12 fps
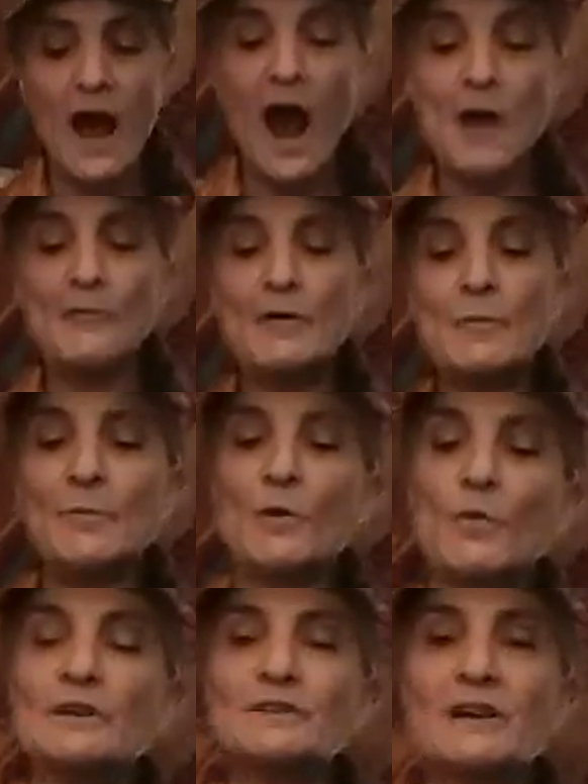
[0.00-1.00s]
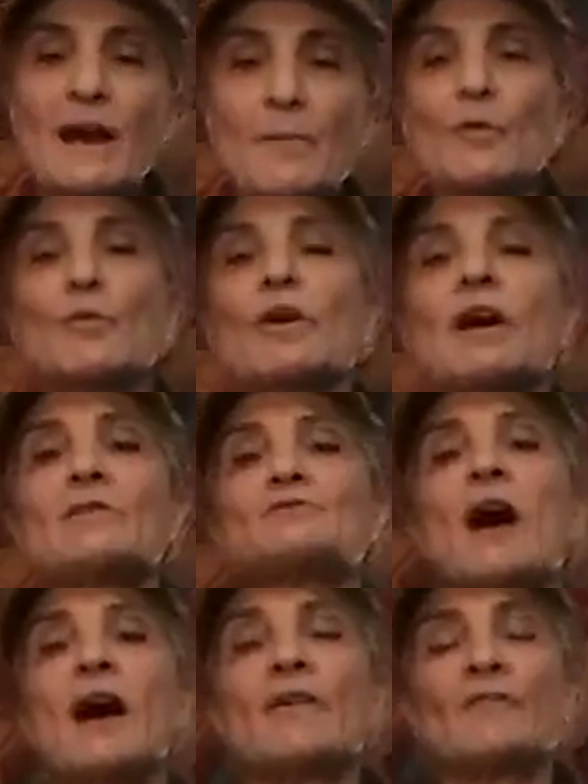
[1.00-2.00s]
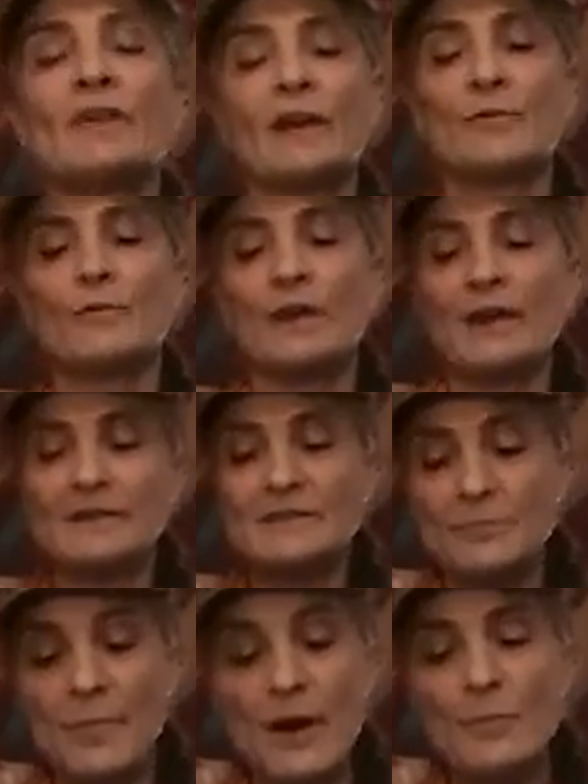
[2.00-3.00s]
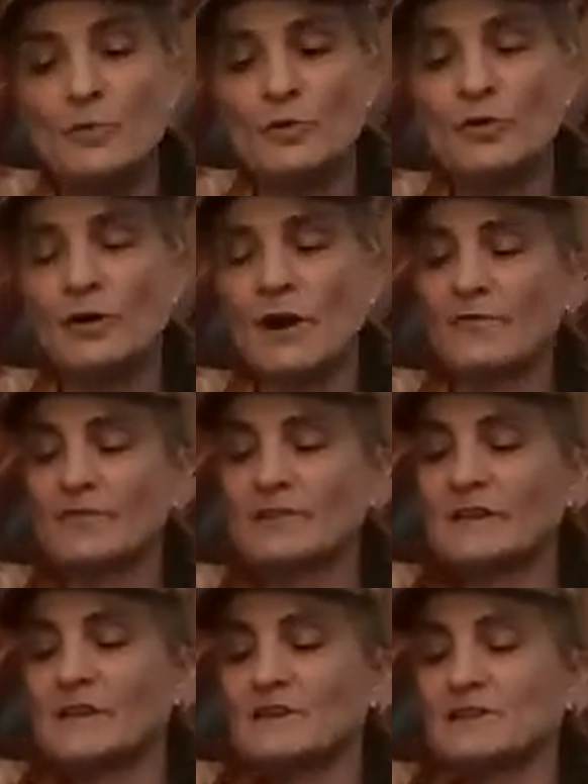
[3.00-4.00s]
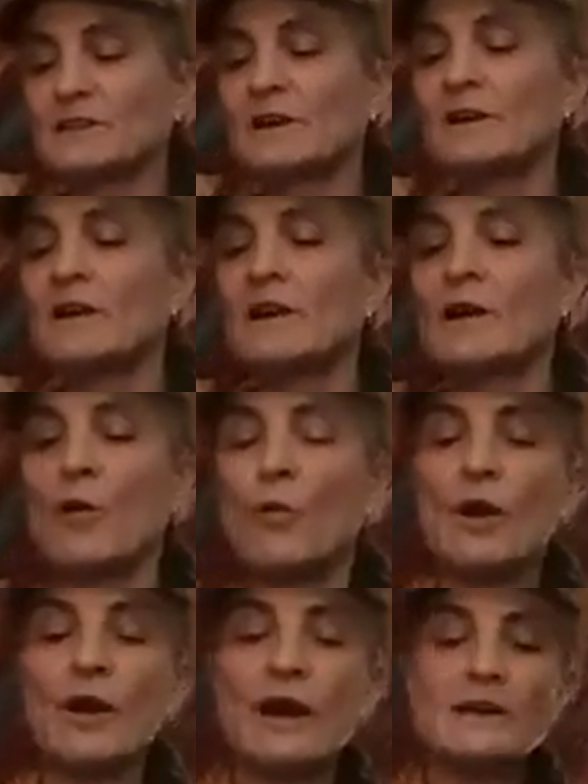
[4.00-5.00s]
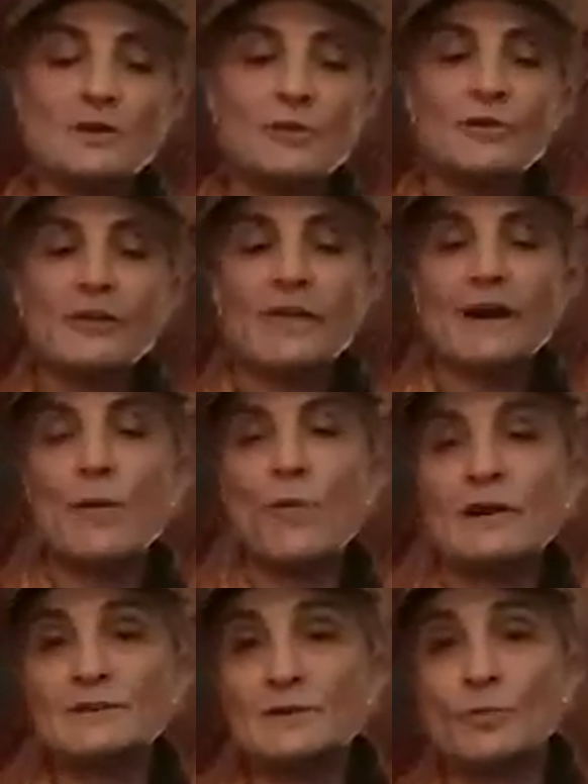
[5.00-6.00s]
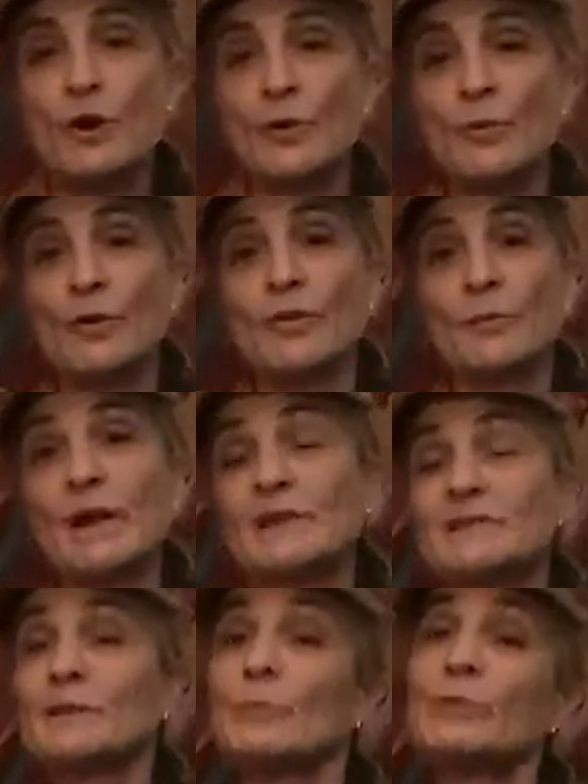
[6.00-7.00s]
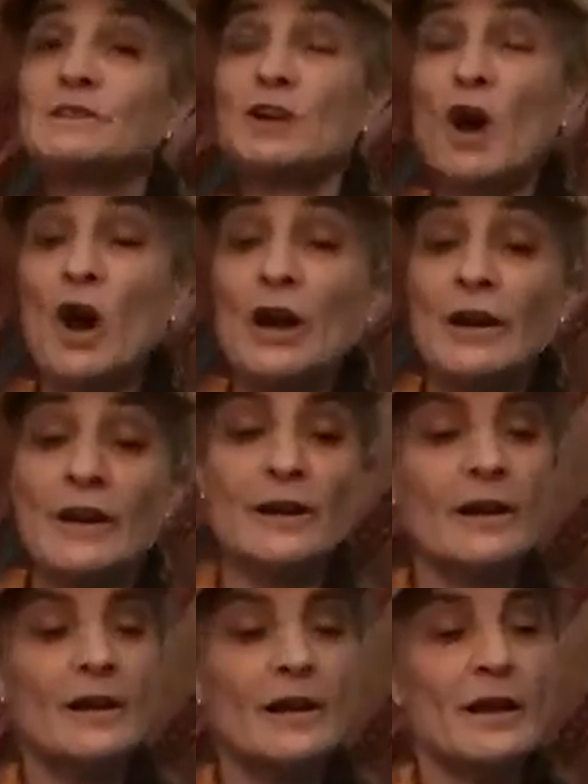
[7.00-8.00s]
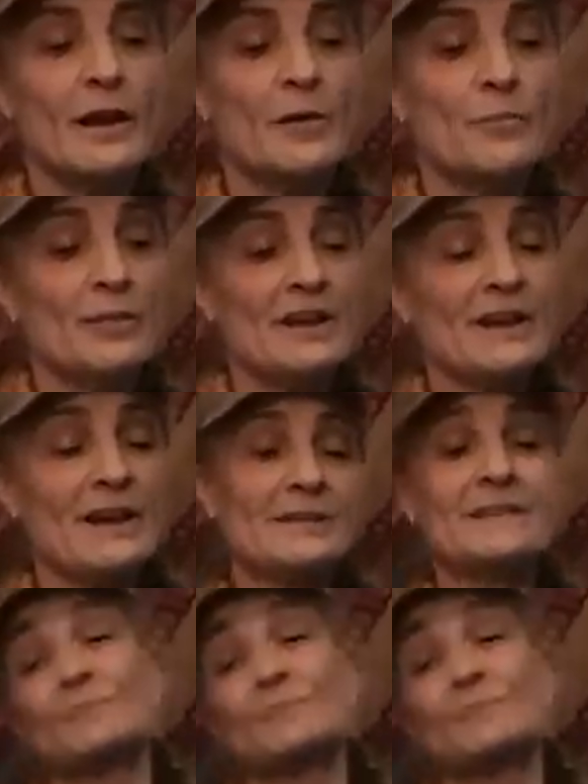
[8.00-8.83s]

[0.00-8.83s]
I remember one time we were out driving and we had this memorable conversation where I told her that I wanted to work with the mentally retarded, because,